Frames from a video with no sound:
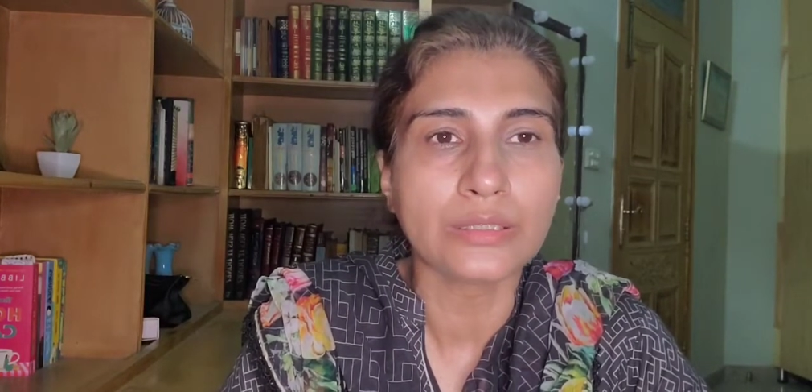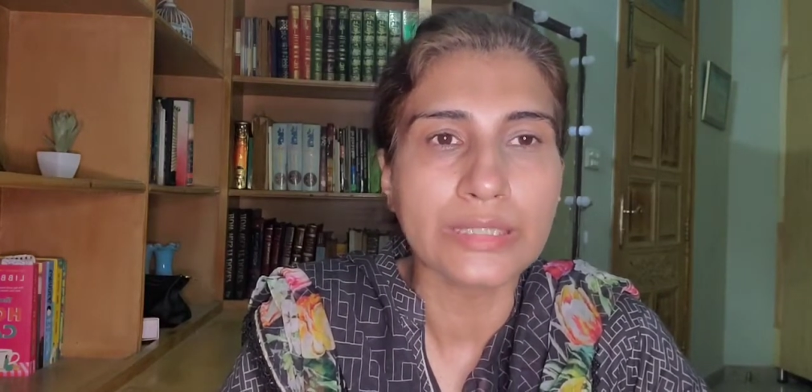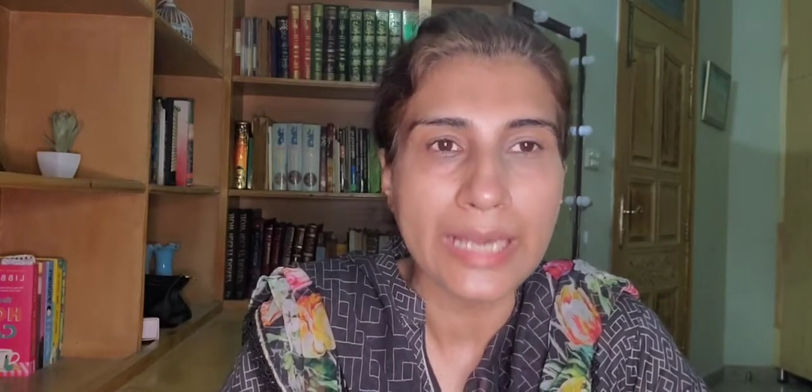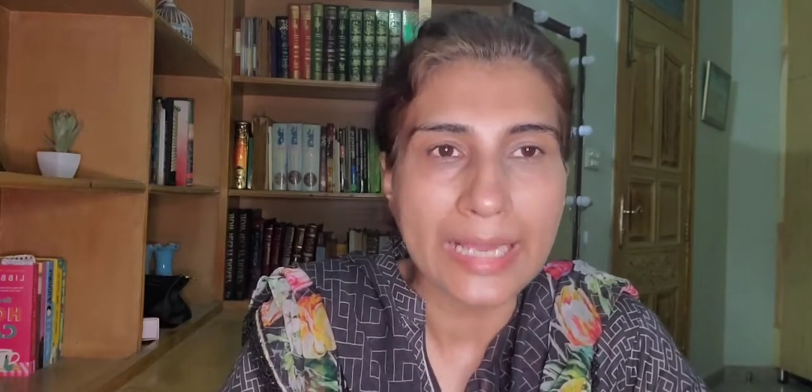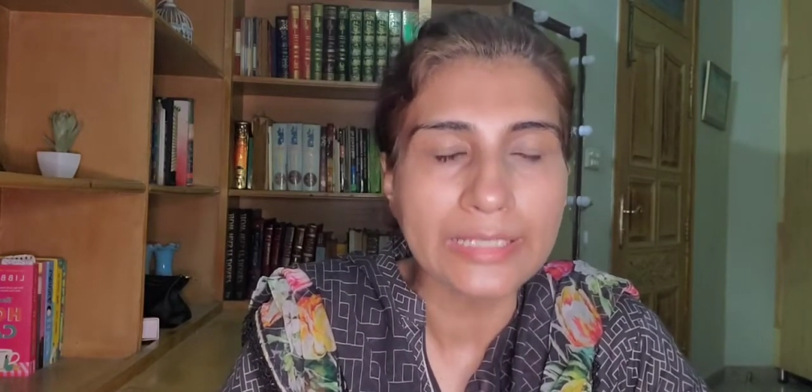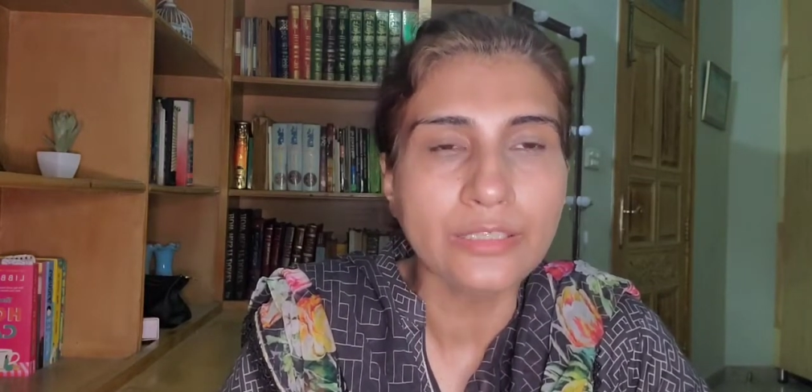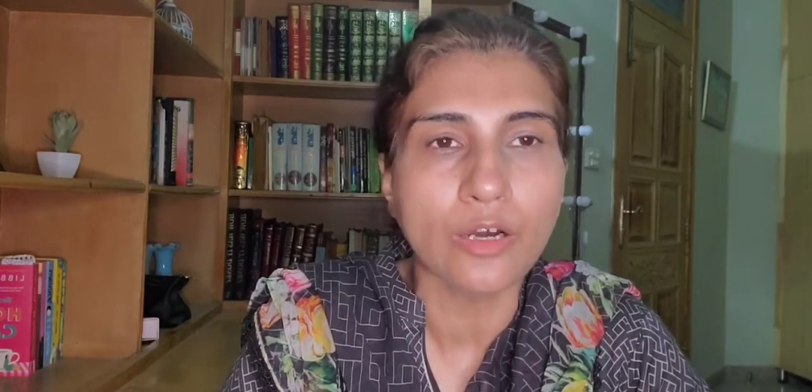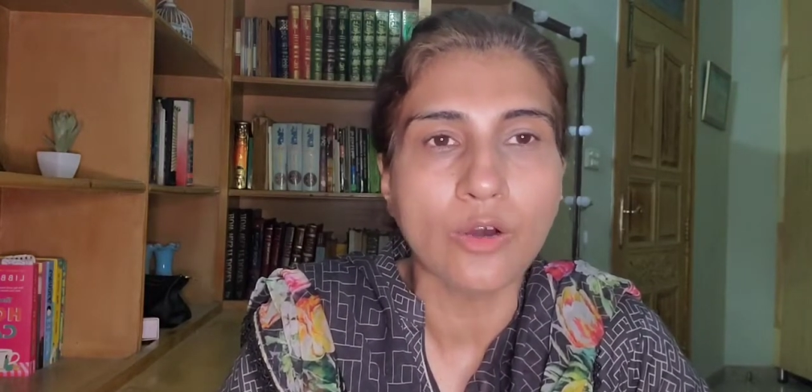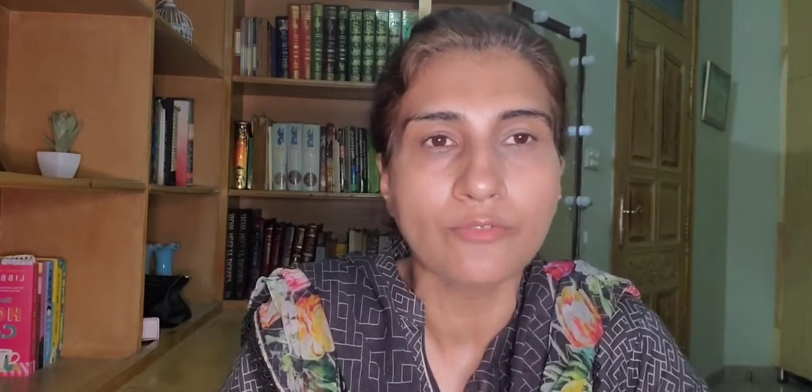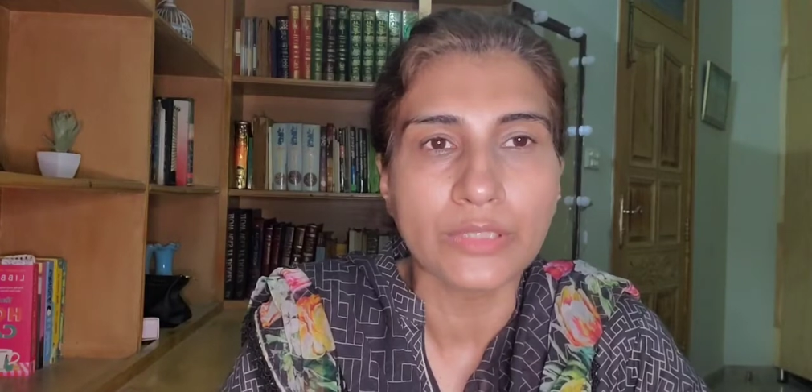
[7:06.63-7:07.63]
the end
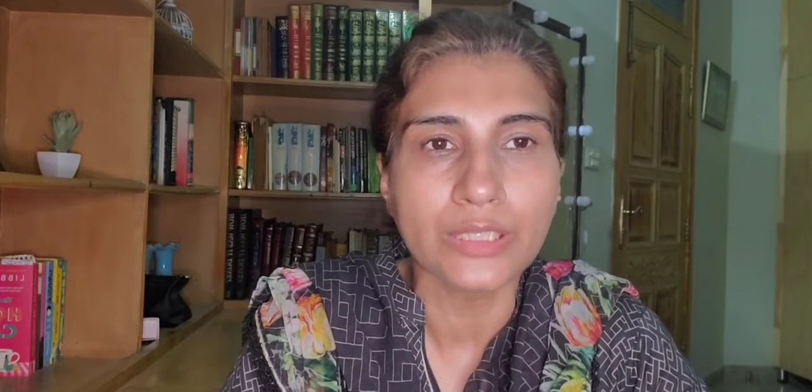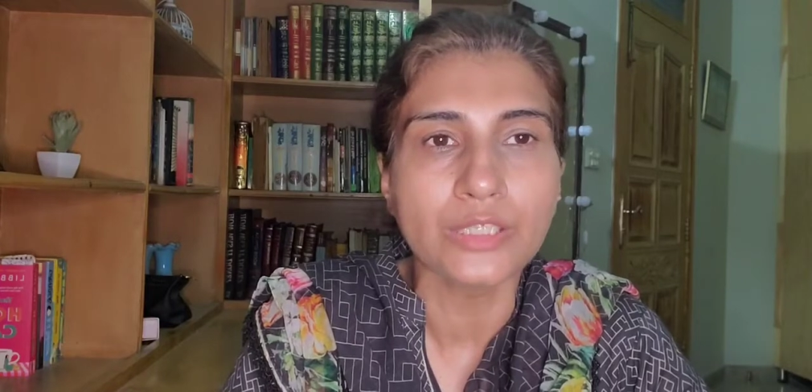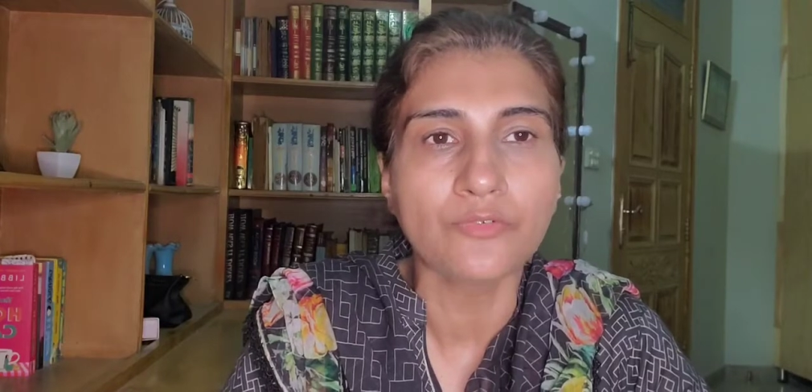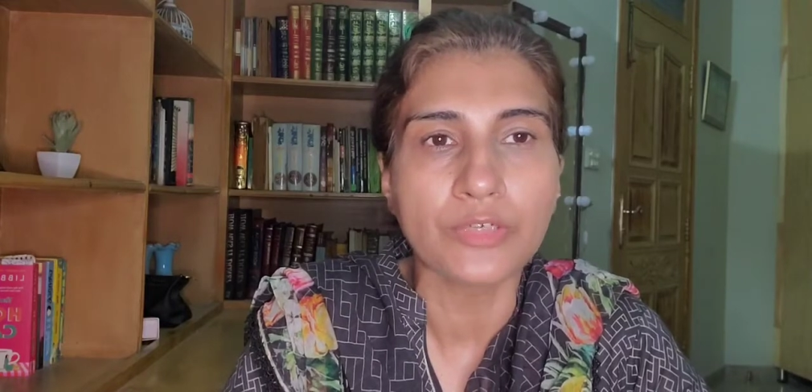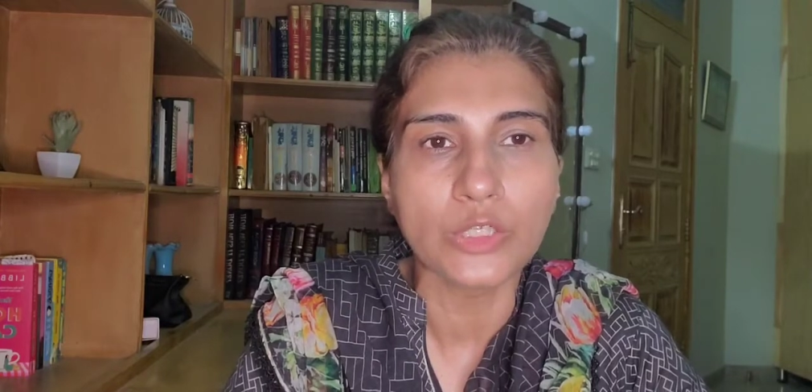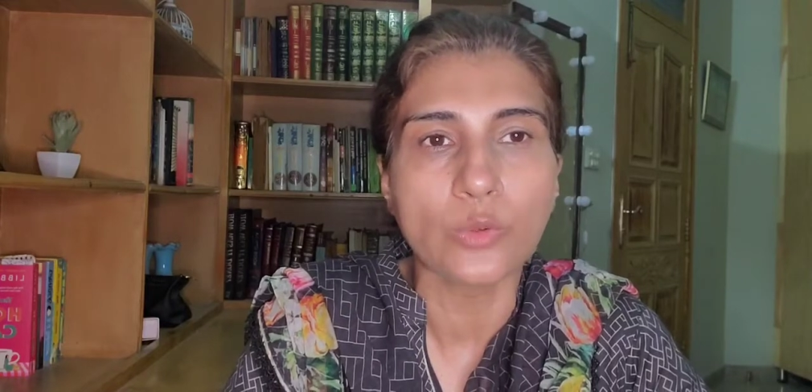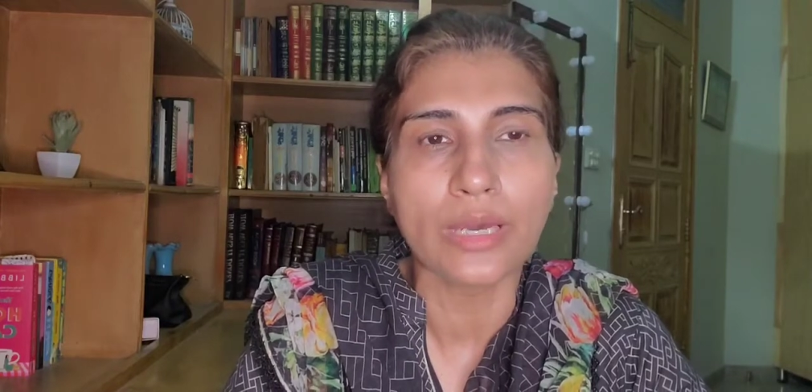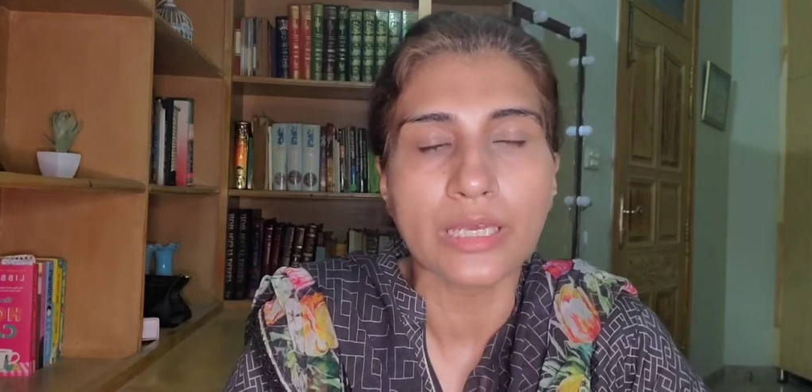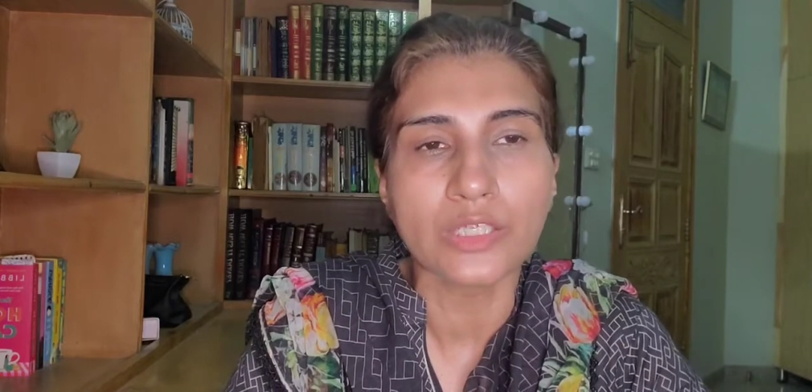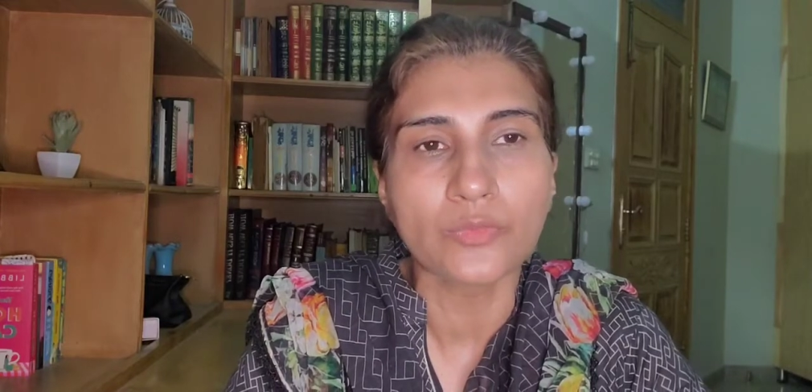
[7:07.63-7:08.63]
of this video as